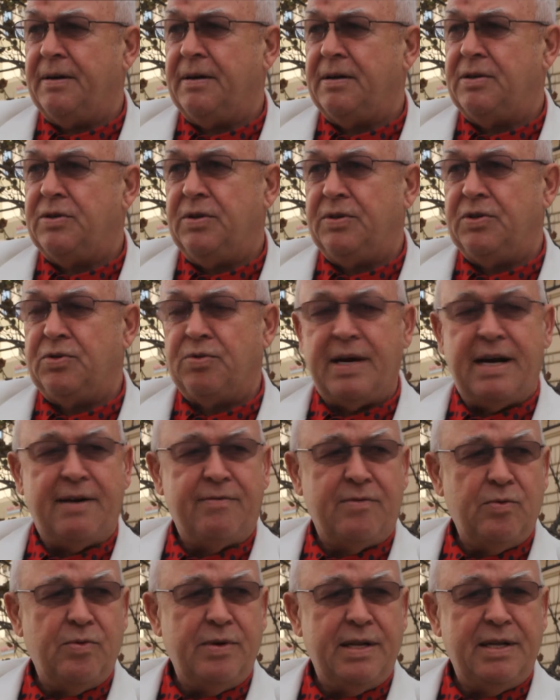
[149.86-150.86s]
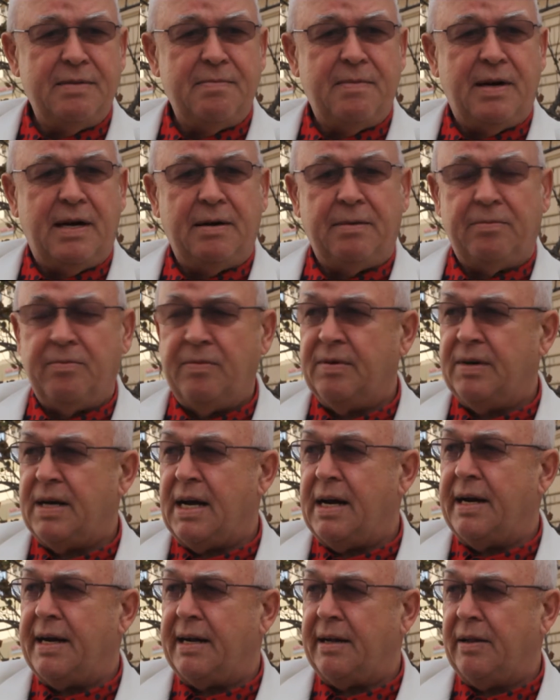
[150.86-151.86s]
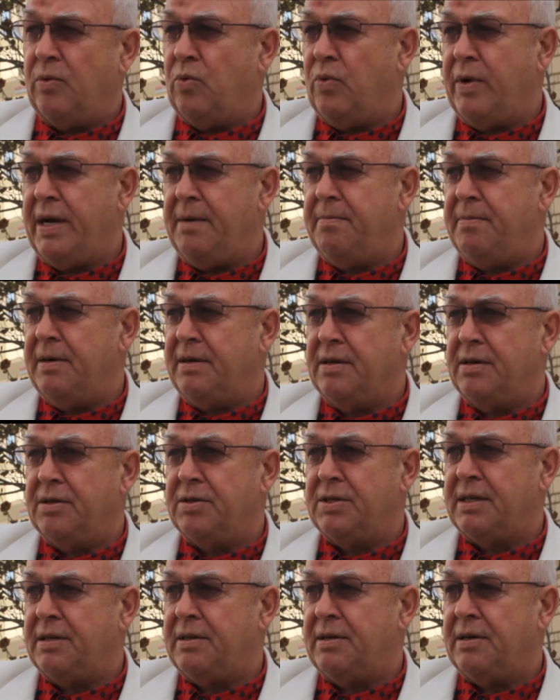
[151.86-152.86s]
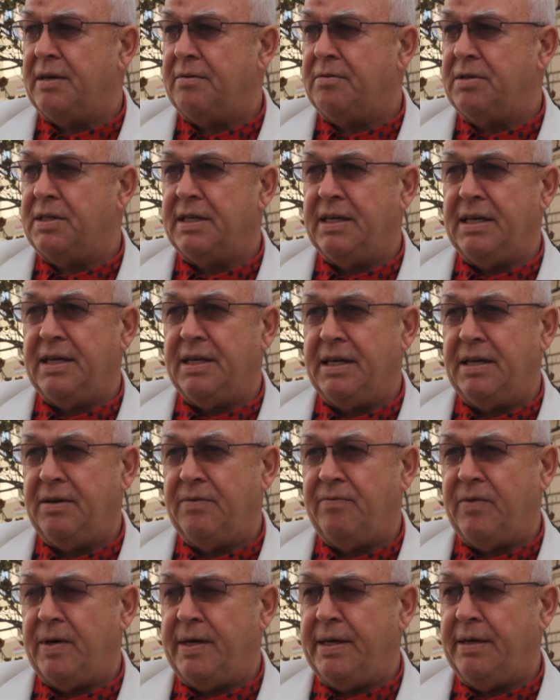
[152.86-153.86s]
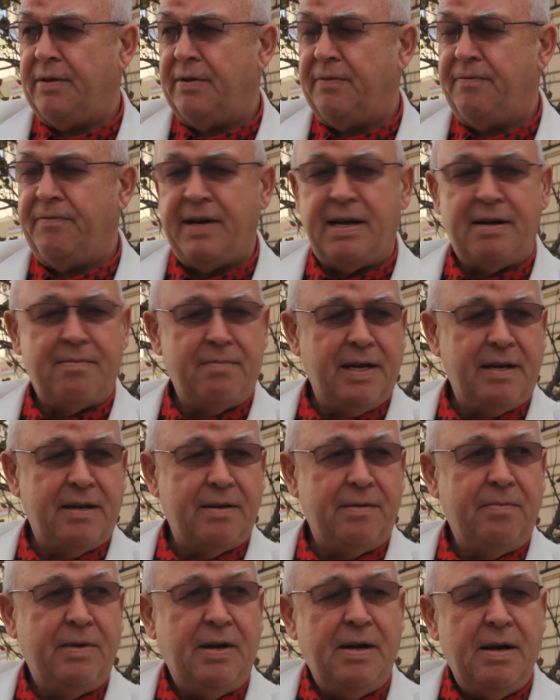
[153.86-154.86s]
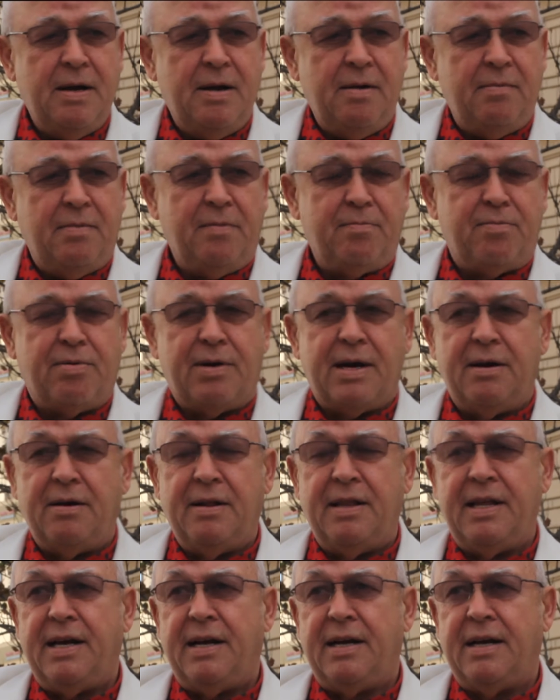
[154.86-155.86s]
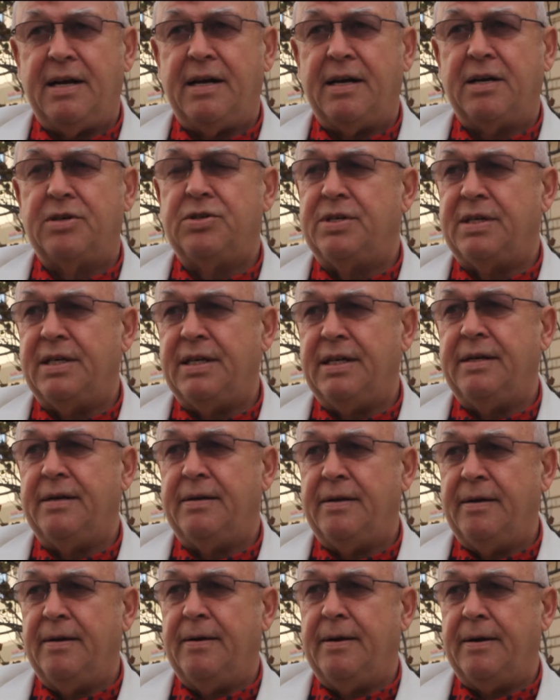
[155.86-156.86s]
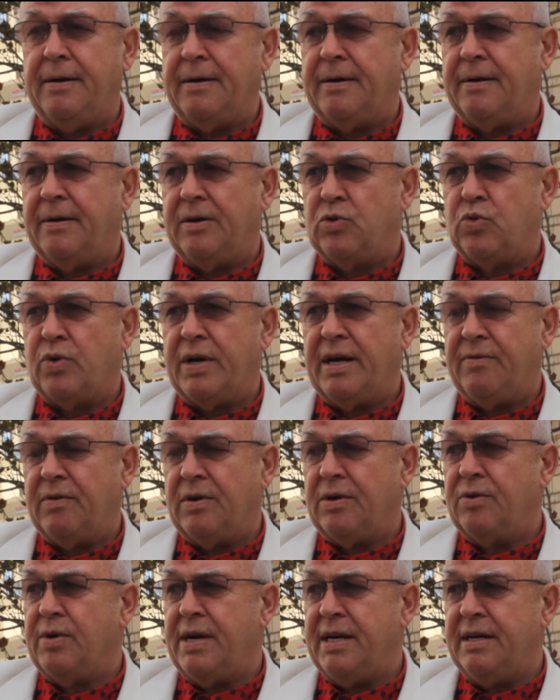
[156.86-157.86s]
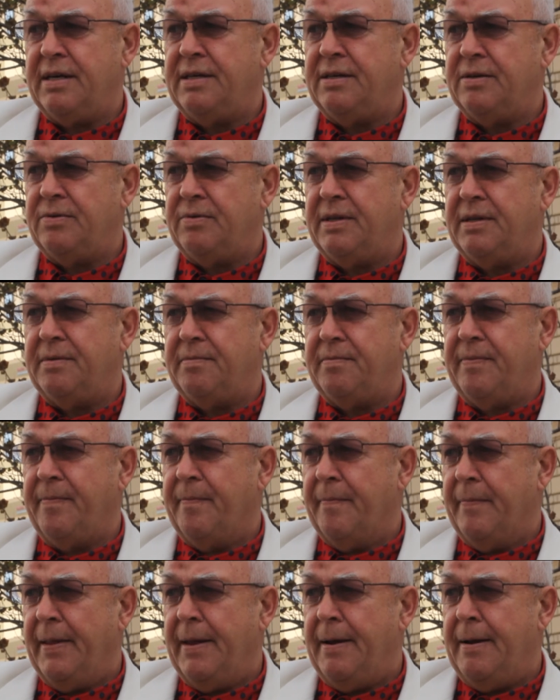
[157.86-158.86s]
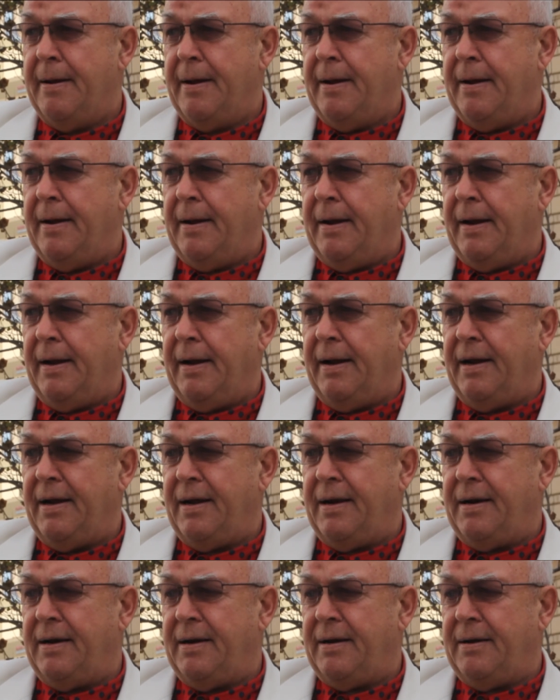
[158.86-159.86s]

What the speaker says: to travel with him, I got out of the way because I thought I was getting in the way of the family. But prior to that, I actually traveled a great deal with him, and